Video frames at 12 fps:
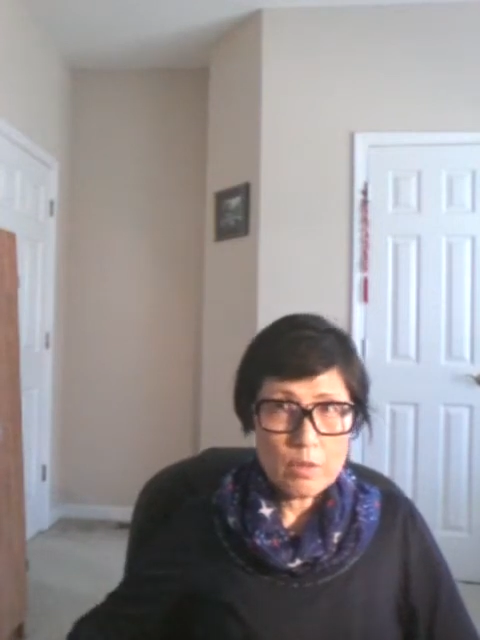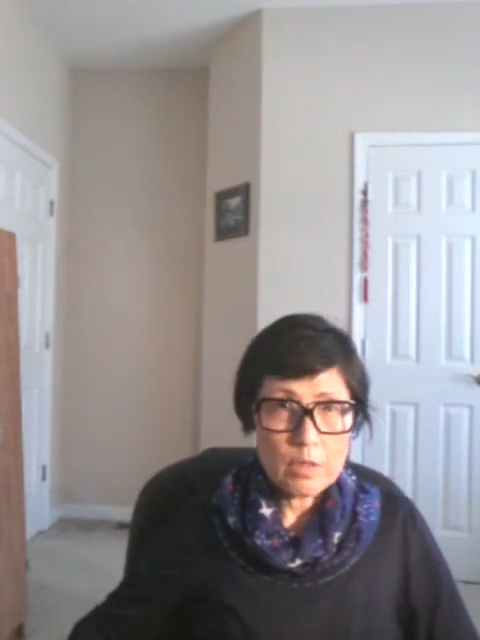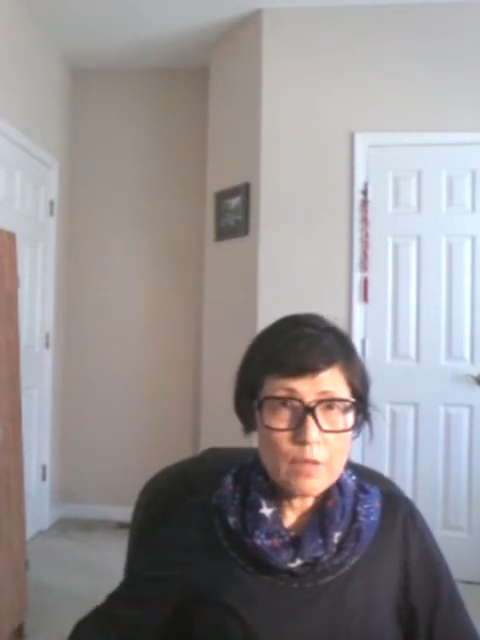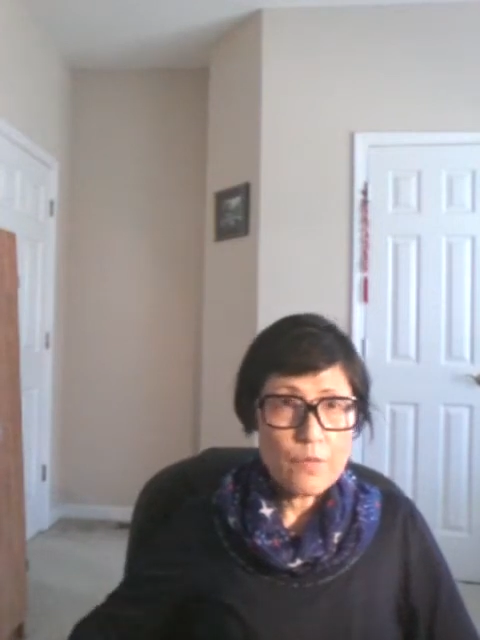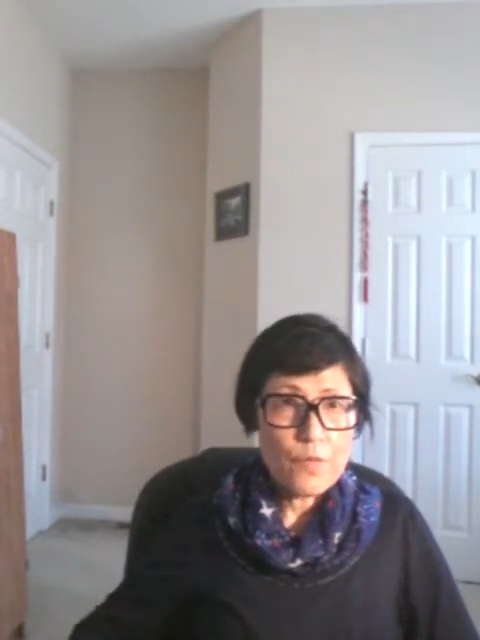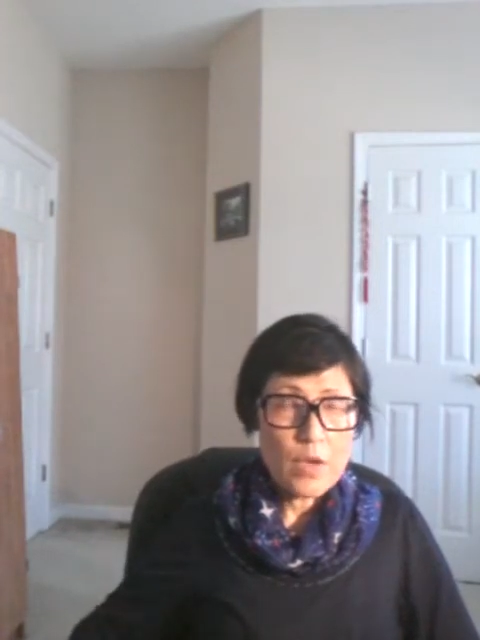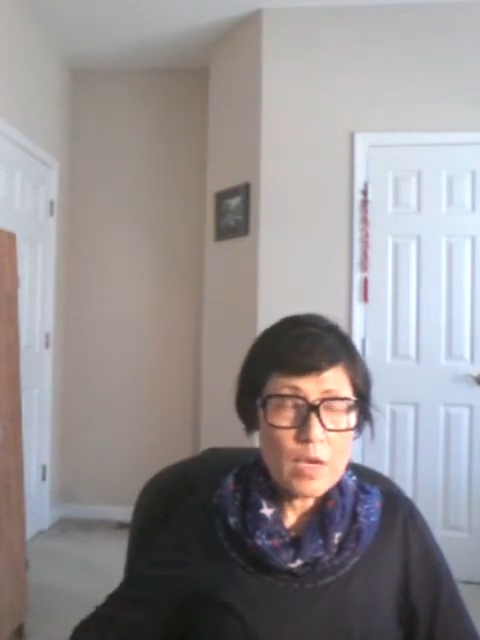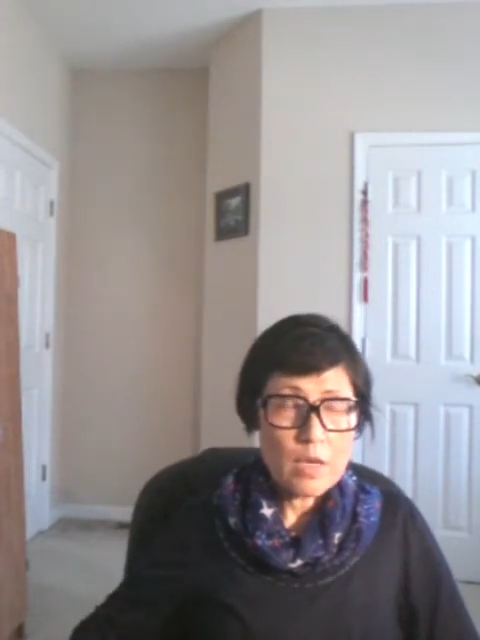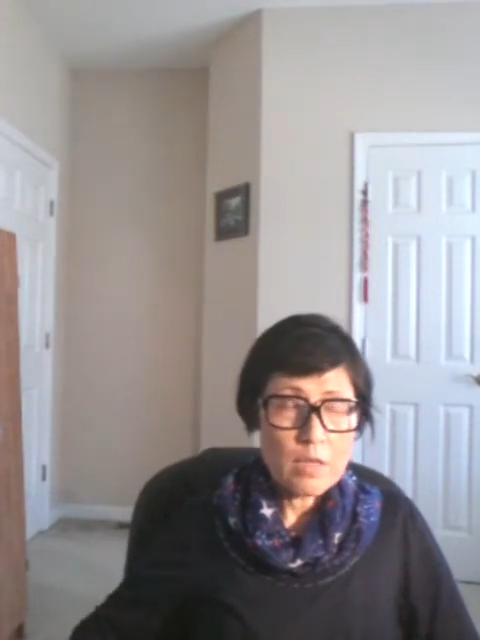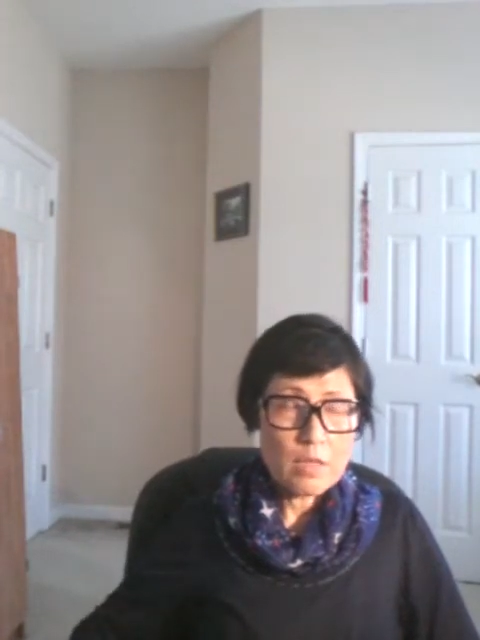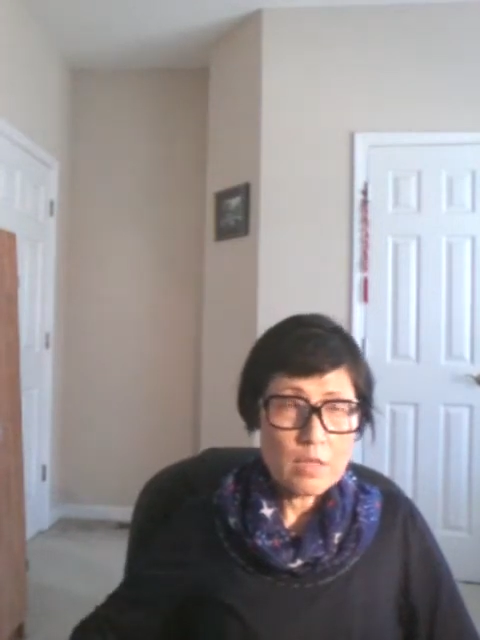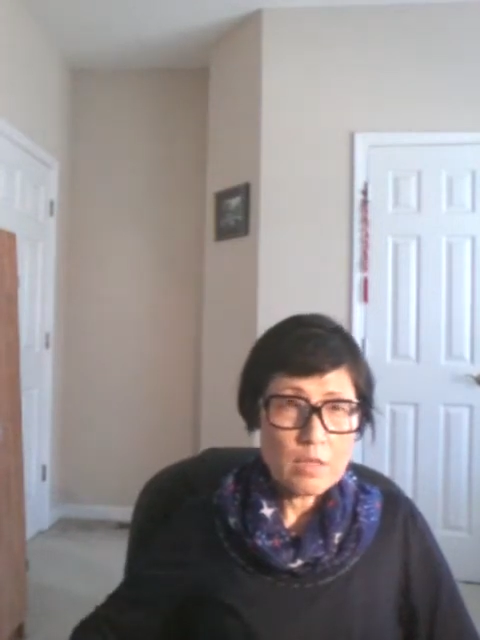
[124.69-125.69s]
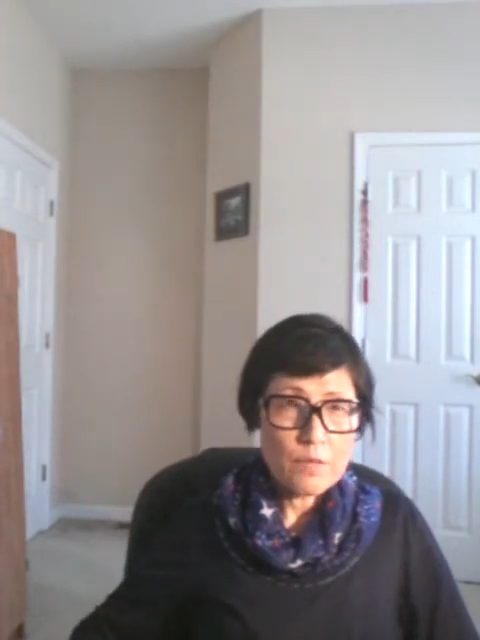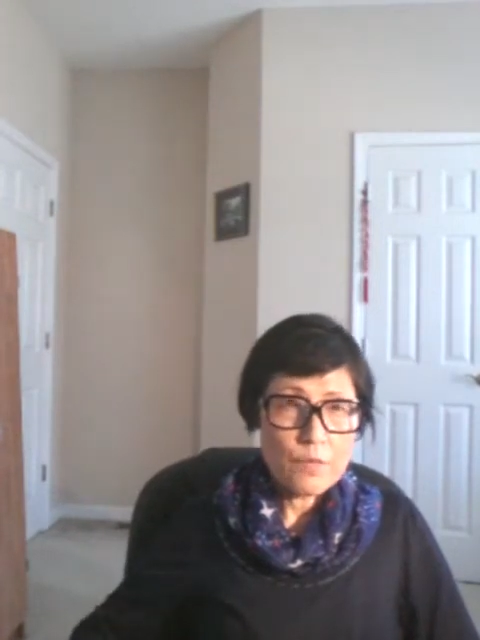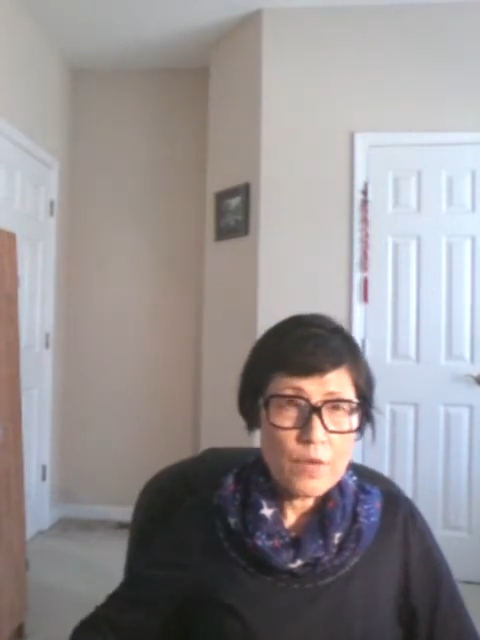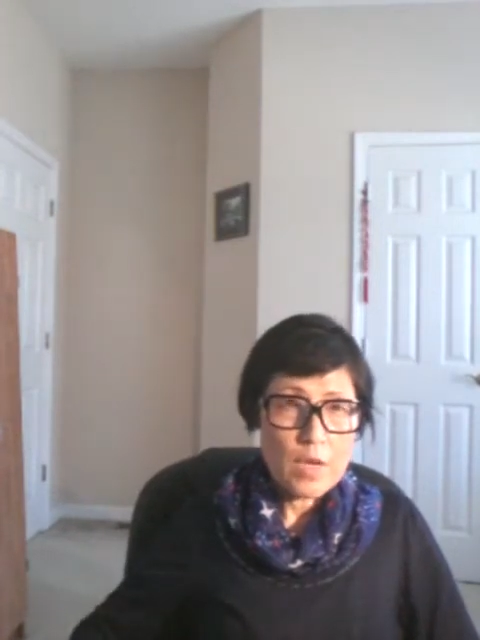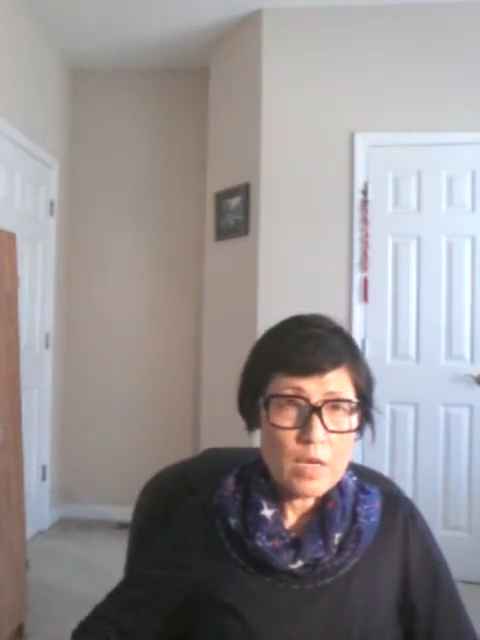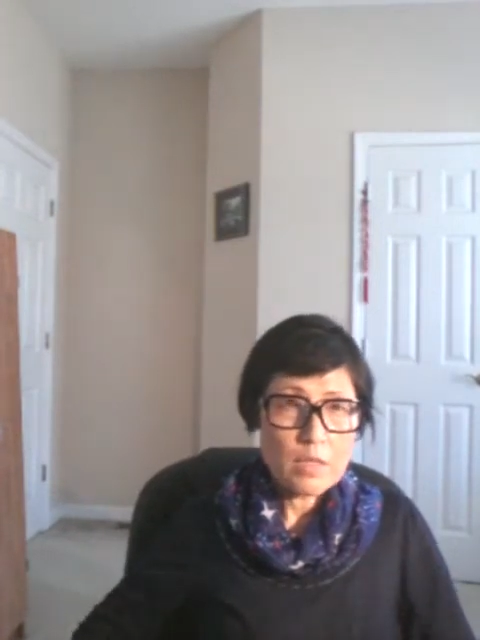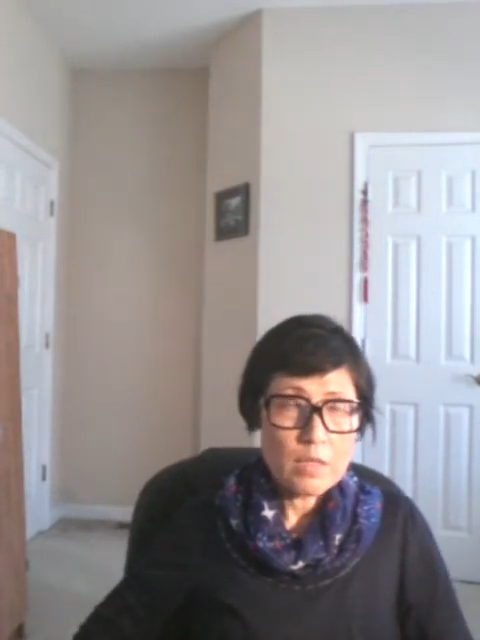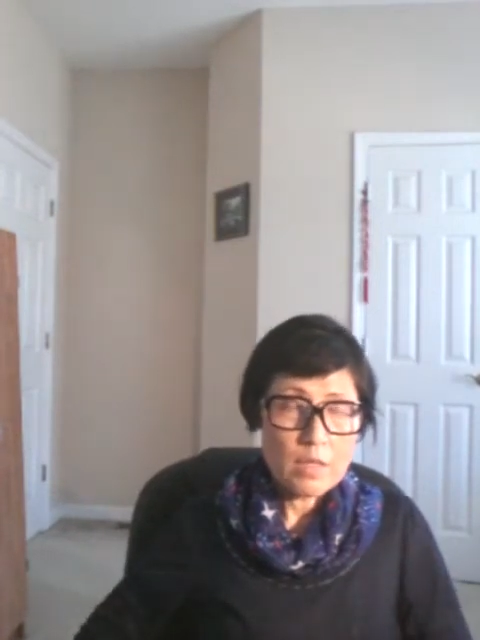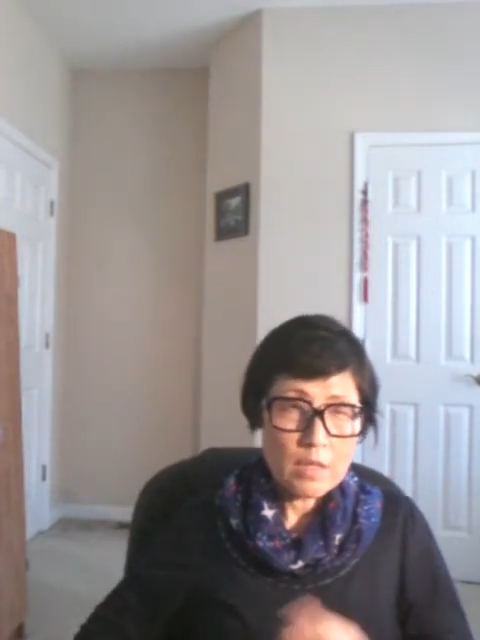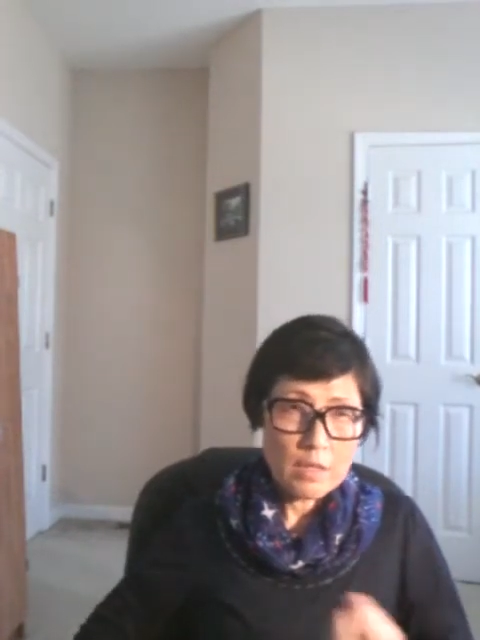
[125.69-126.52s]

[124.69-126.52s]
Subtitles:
invade